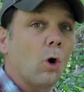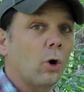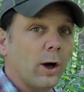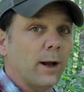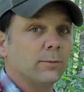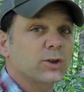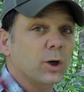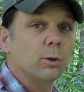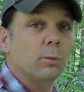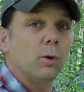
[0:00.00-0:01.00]
or I'm
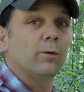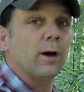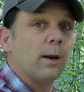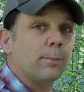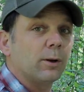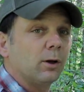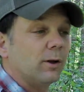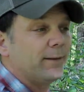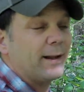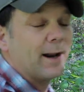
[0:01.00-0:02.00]
starting to move
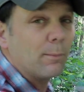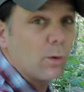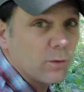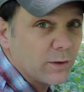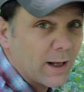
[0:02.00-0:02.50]
uphill and then I'm moving